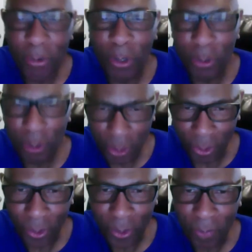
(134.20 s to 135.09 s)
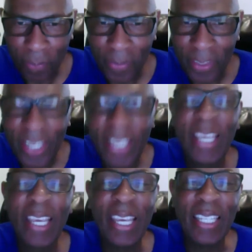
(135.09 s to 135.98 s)
a recruiter
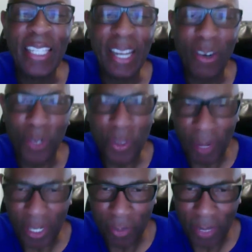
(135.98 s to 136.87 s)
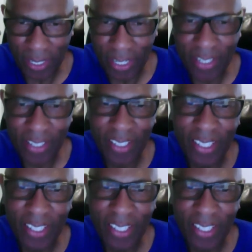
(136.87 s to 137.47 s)
in the aerospace business.